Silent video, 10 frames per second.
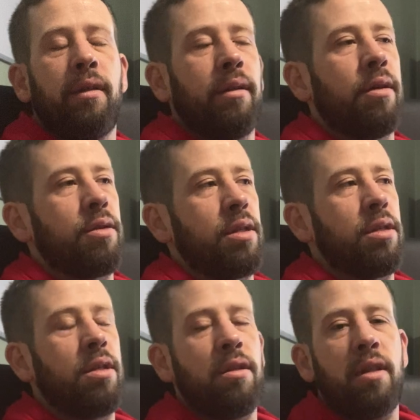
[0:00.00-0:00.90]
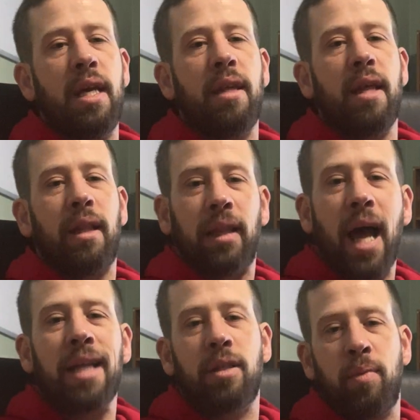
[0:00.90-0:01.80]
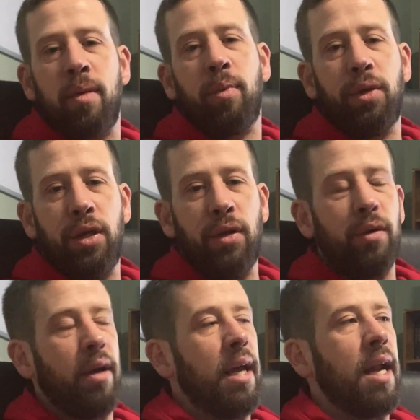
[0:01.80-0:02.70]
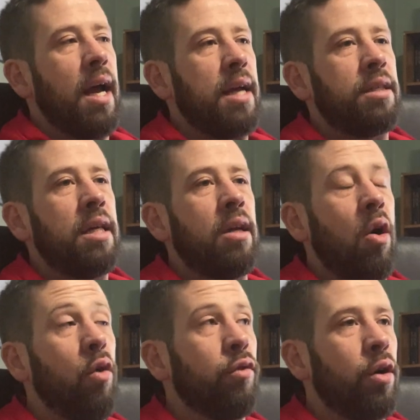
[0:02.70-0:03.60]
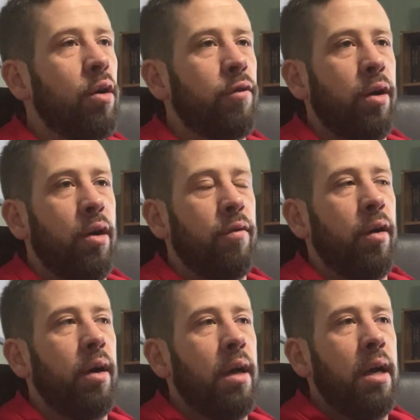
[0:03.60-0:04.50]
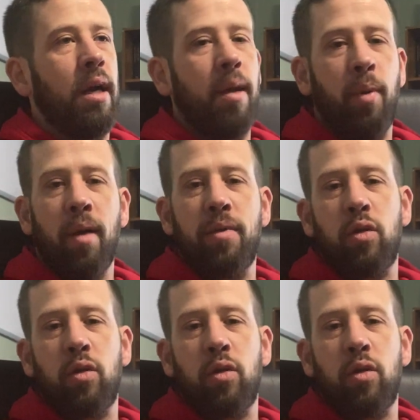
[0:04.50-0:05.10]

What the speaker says: There's this thing that lots of people do, and I see it over and over and over. They put up this